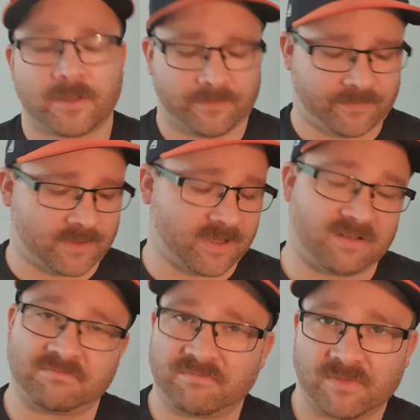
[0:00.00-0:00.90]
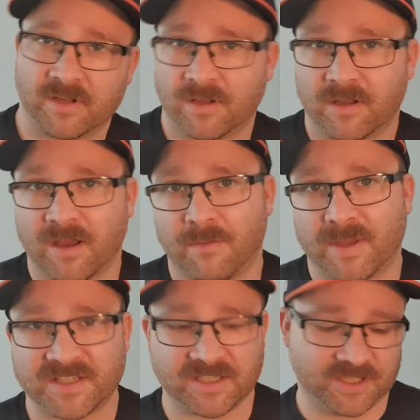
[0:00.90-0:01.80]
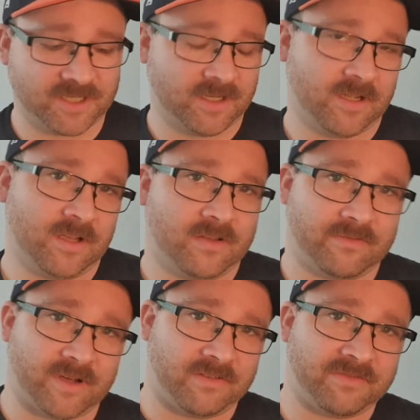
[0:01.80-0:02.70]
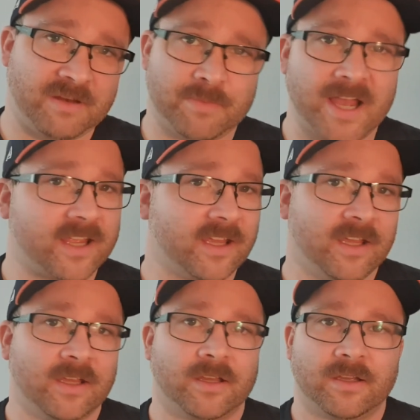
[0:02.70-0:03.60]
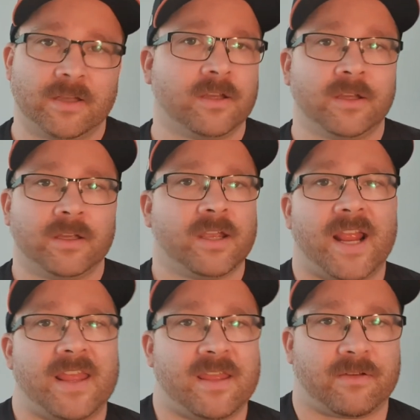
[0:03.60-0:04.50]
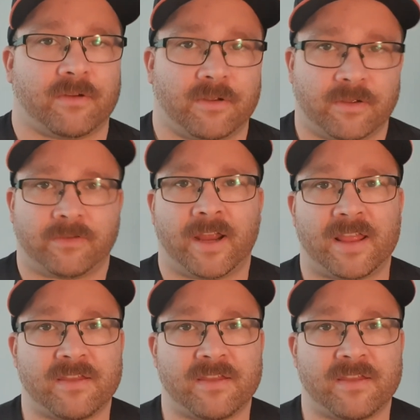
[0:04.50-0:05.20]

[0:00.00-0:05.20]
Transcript: via a message, via feedback, any of the